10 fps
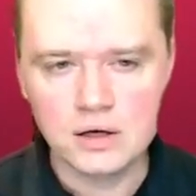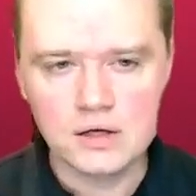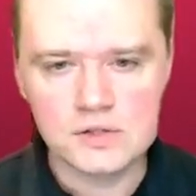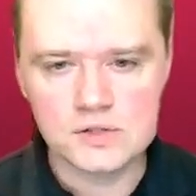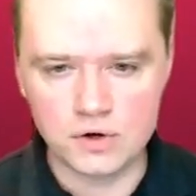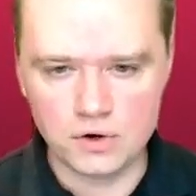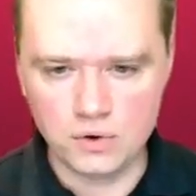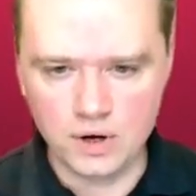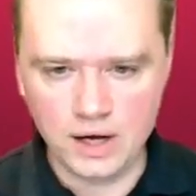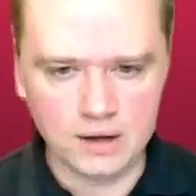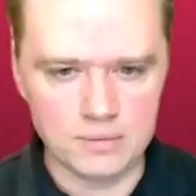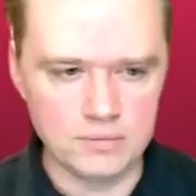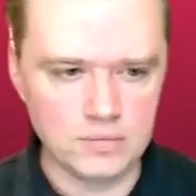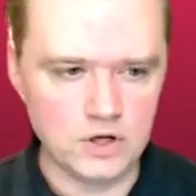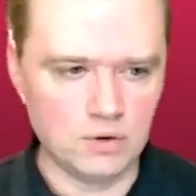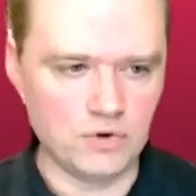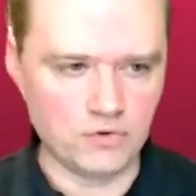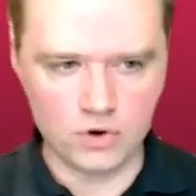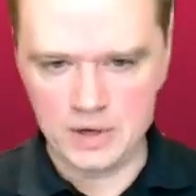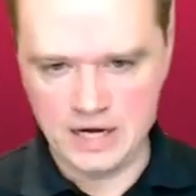So,
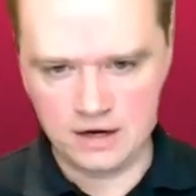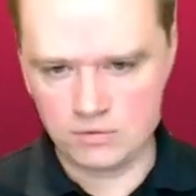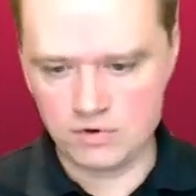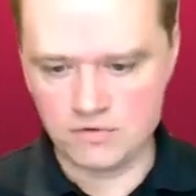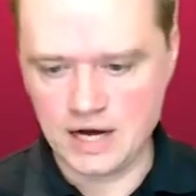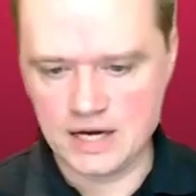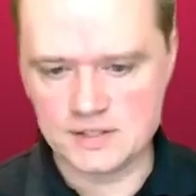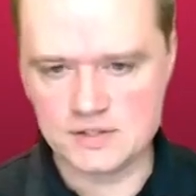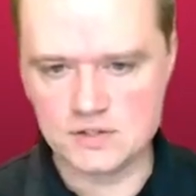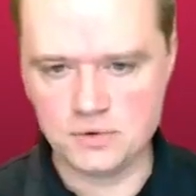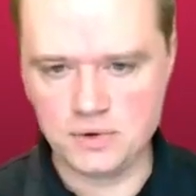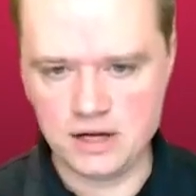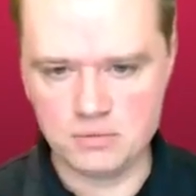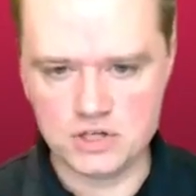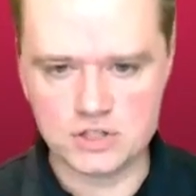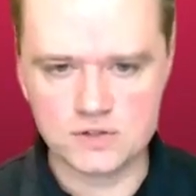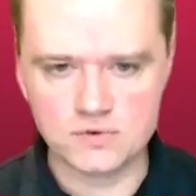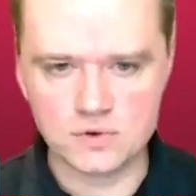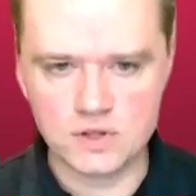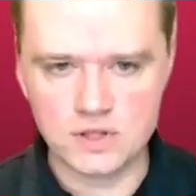before we kind of revise and do animations
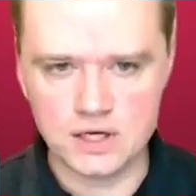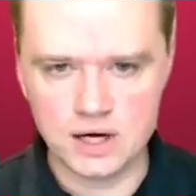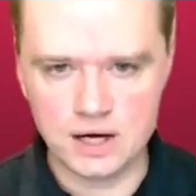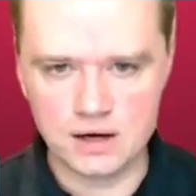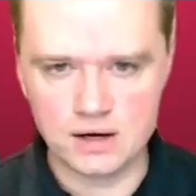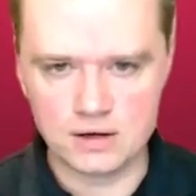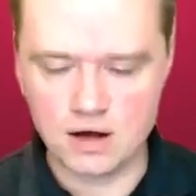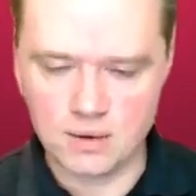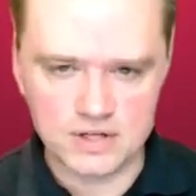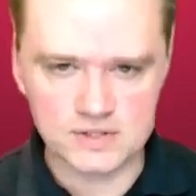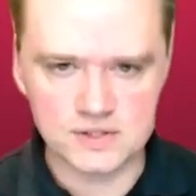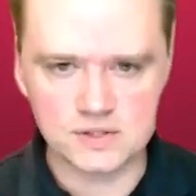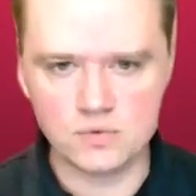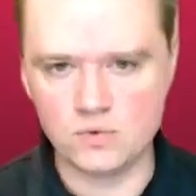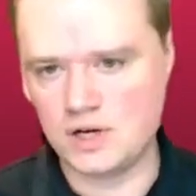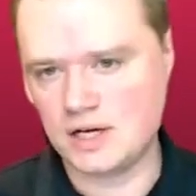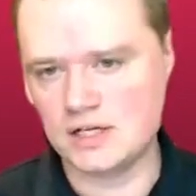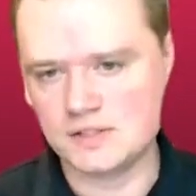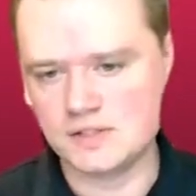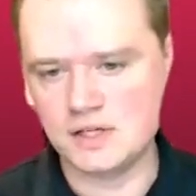for the combat system, I want to kind
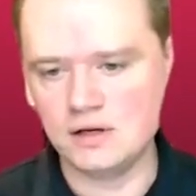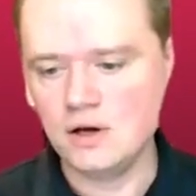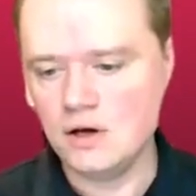of see